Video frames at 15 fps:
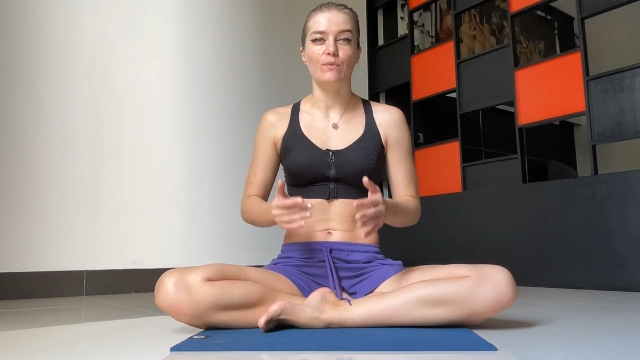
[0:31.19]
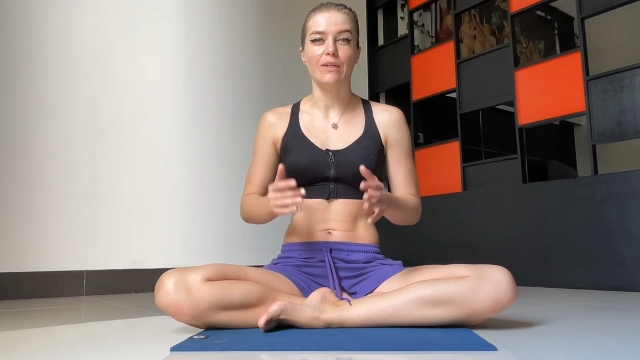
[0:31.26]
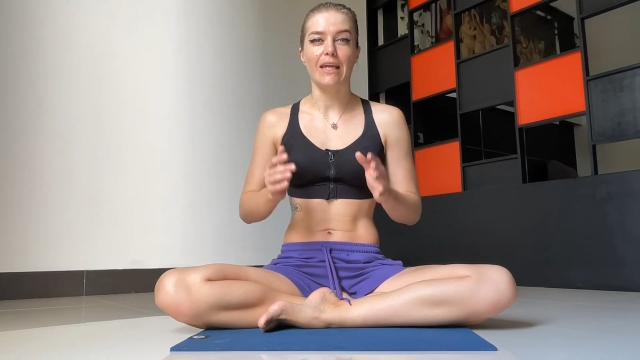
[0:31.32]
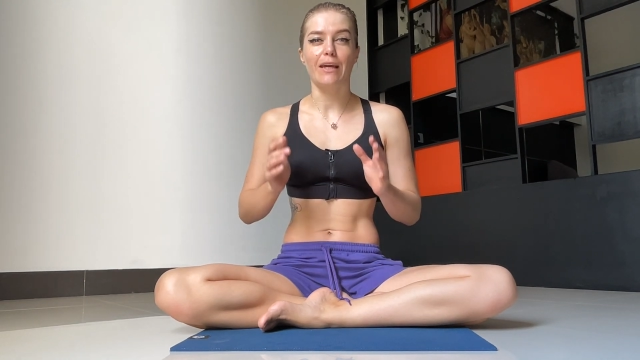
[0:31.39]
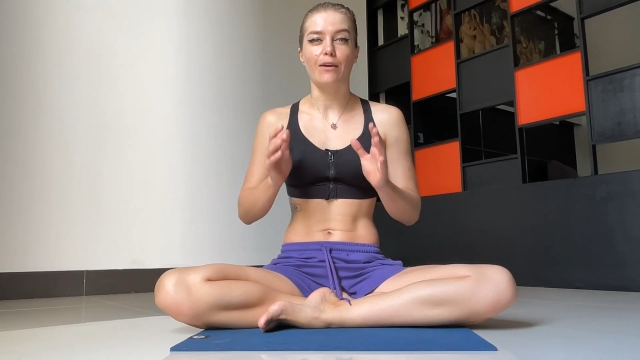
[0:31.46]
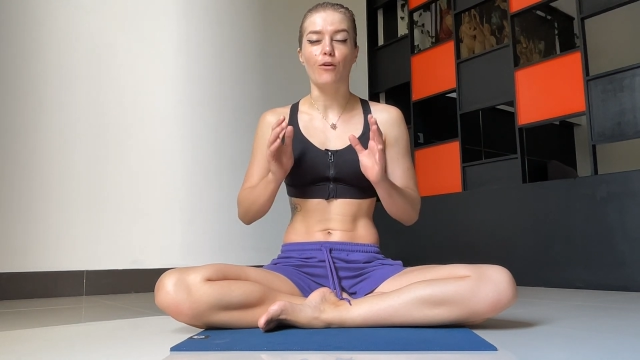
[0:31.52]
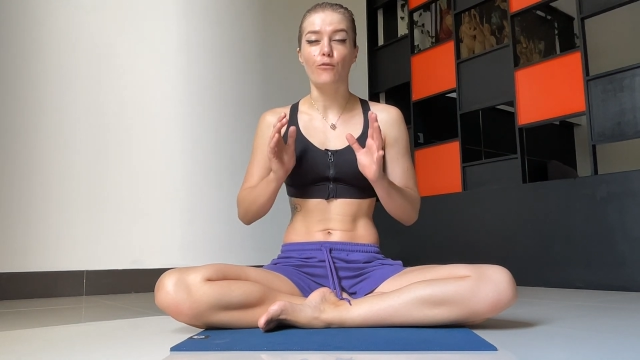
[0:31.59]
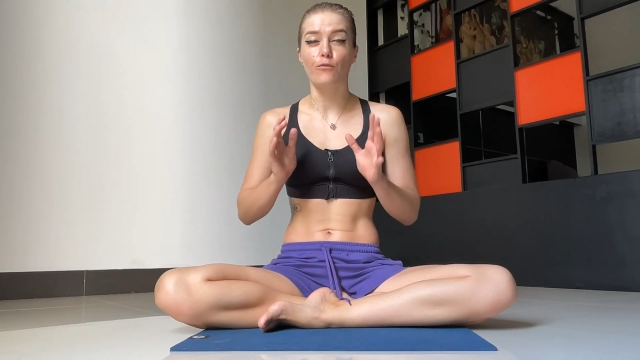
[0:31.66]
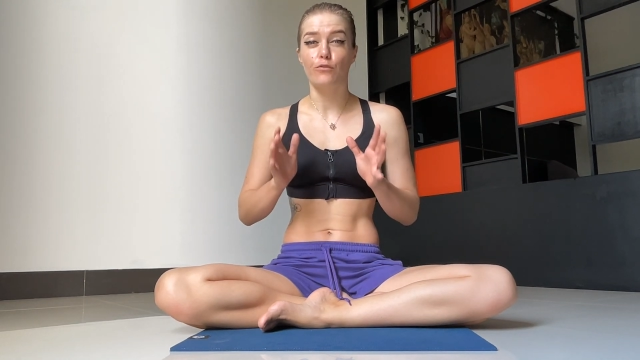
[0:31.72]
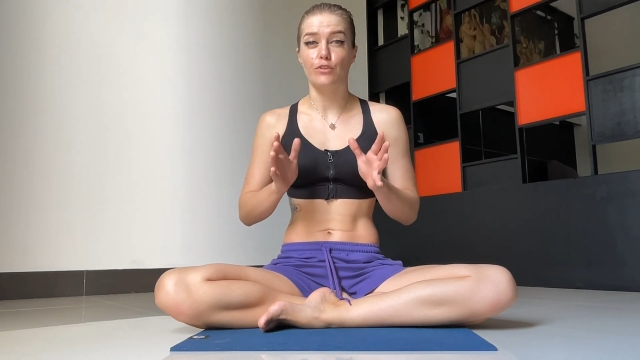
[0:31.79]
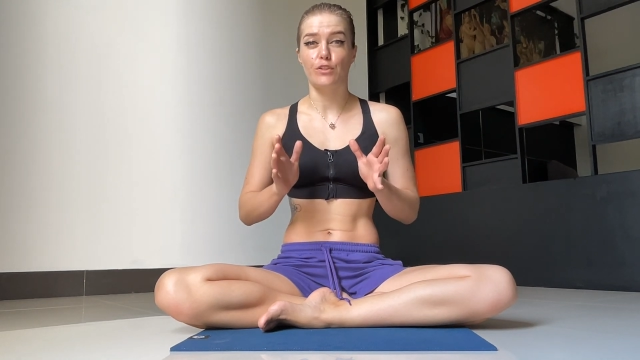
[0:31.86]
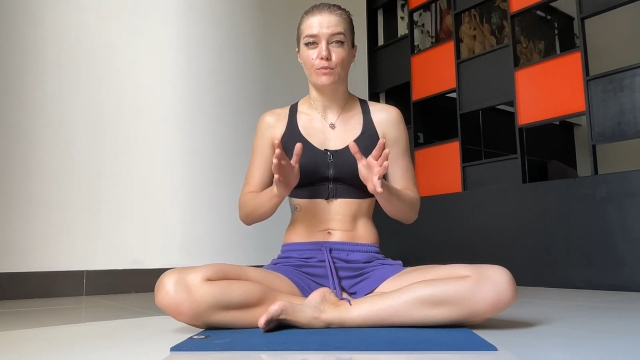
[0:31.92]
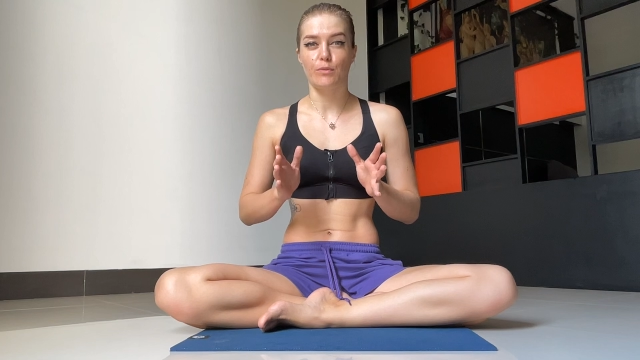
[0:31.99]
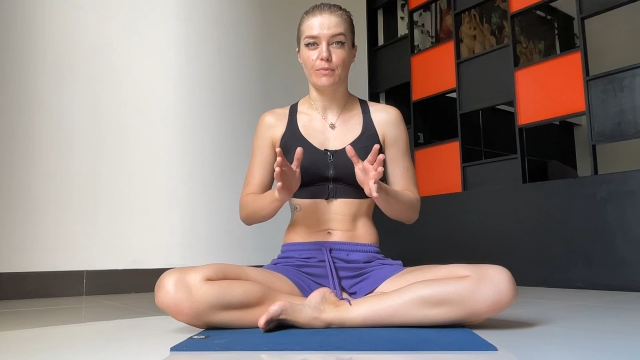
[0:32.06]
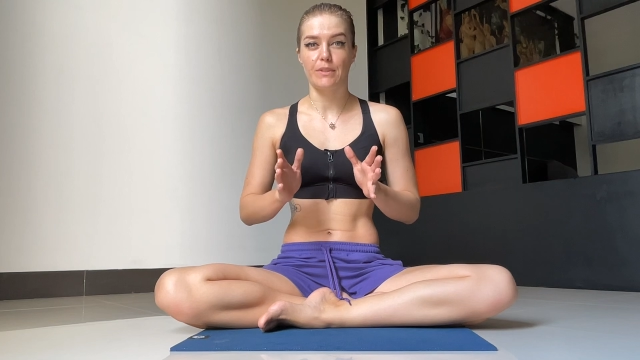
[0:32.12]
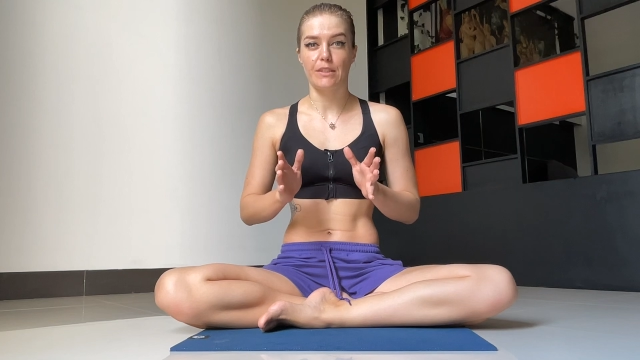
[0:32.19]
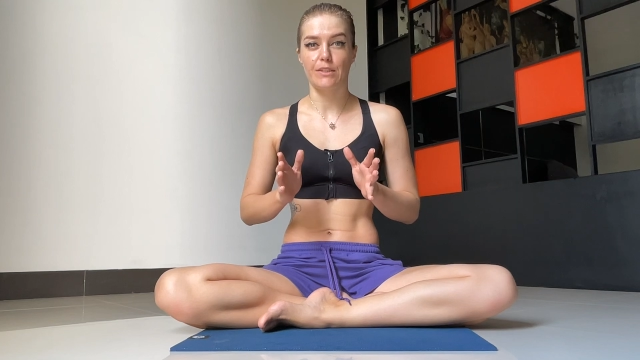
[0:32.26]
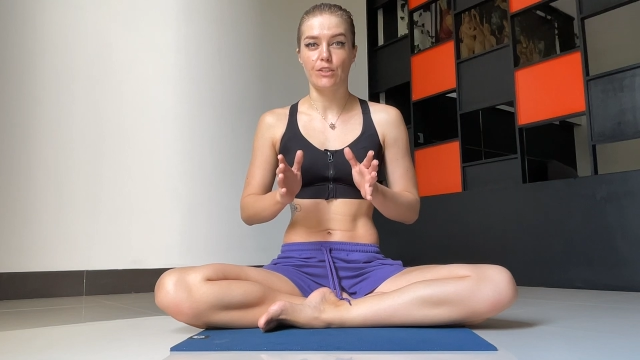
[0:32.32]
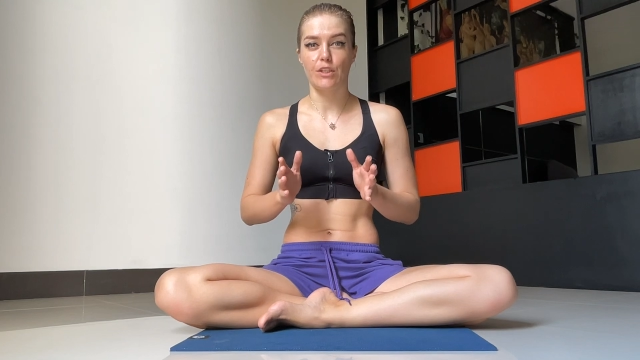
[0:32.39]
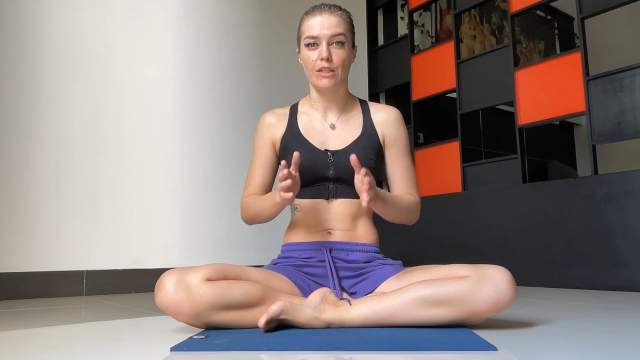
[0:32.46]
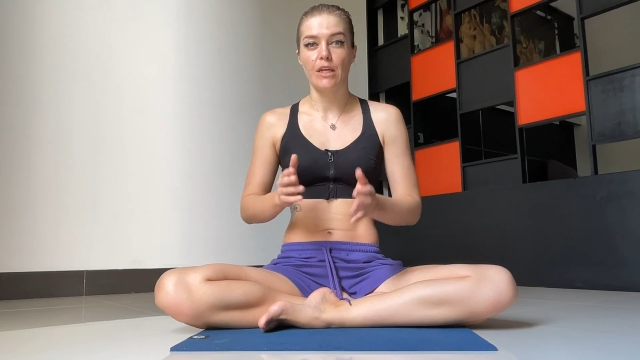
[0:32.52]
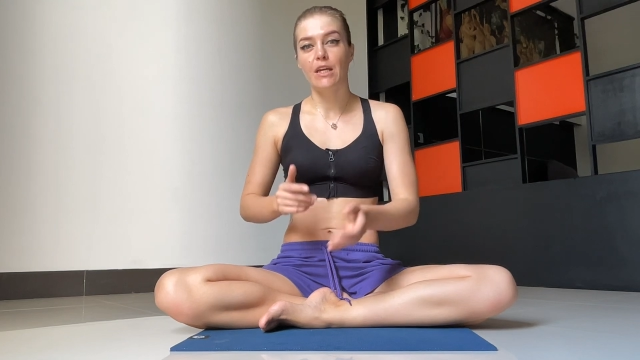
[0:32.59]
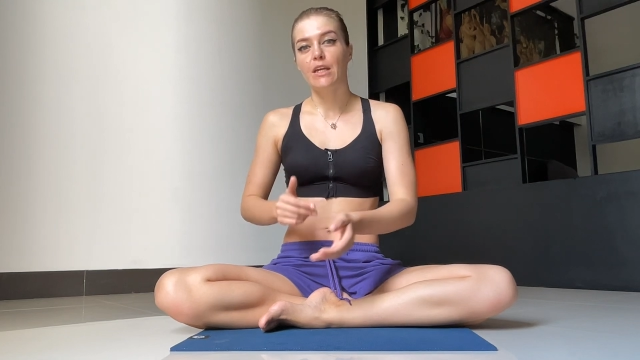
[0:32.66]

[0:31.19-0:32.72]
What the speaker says: with a comfortable position.